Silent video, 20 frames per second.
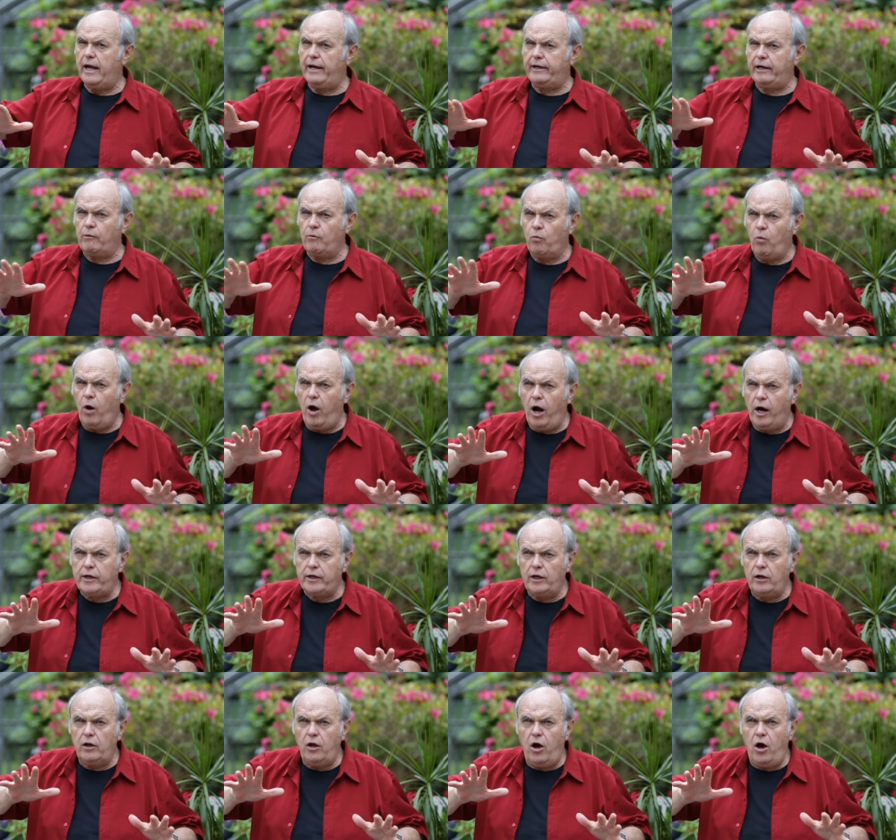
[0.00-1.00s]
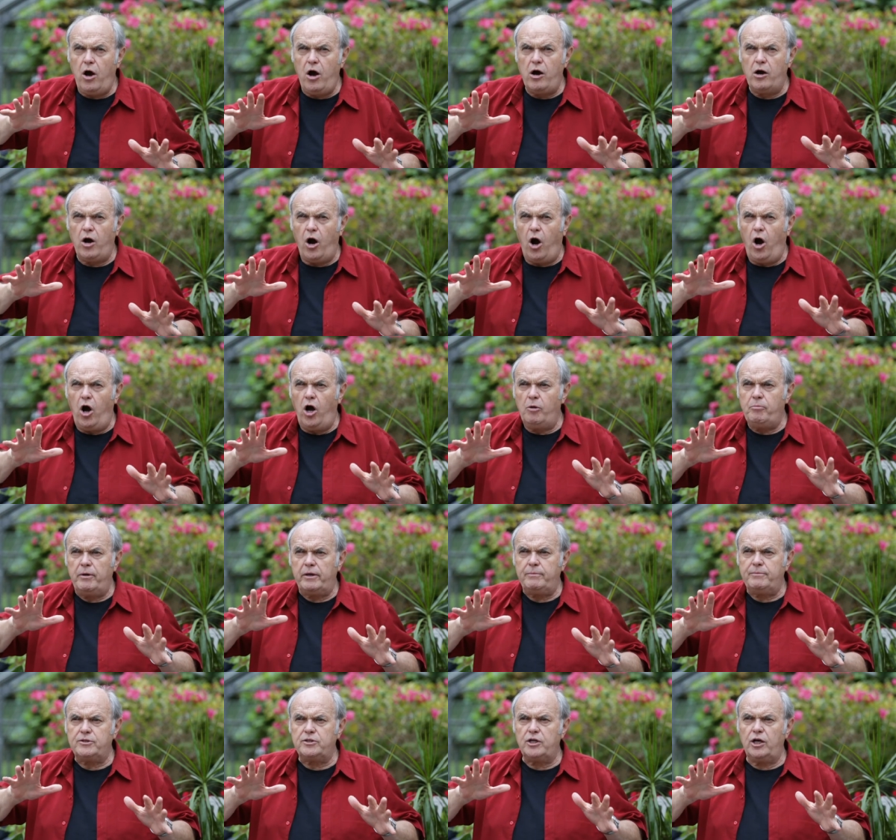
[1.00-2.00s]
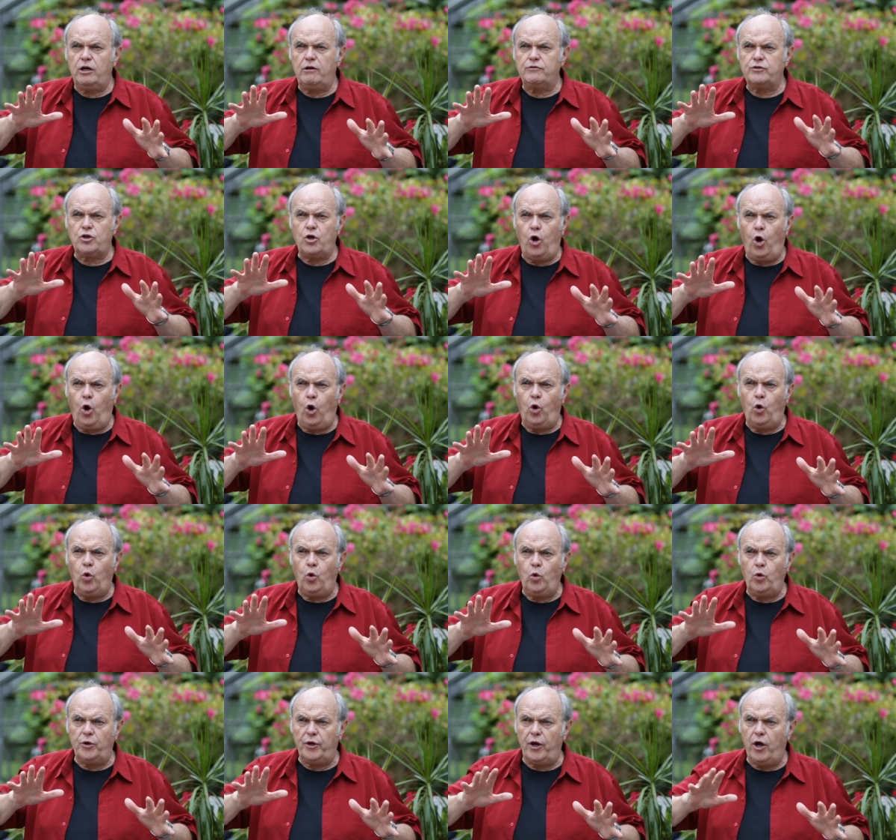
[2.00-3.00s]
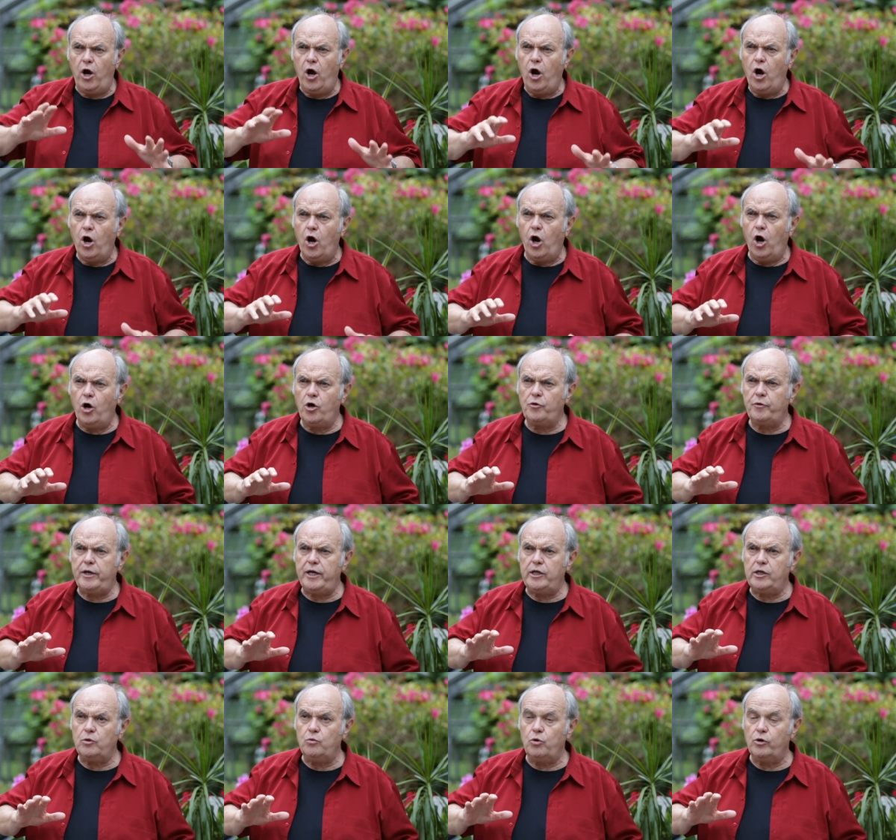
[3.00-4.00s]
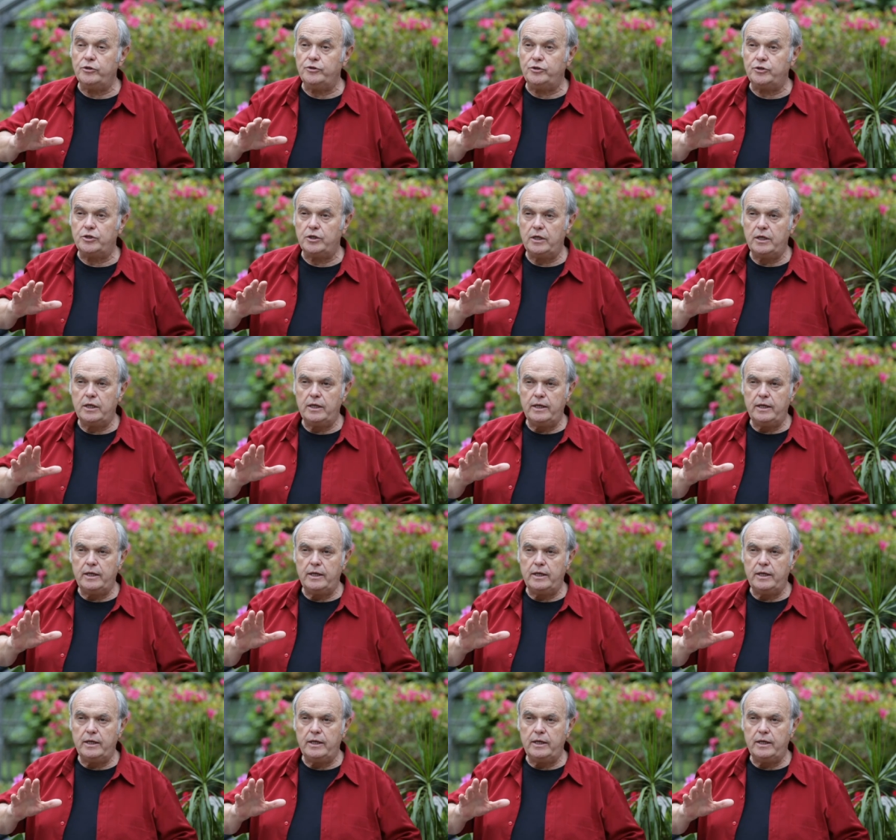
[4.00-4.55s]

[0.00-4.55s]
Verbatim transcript: They were walking along all by themselves, cold hungry in the woods,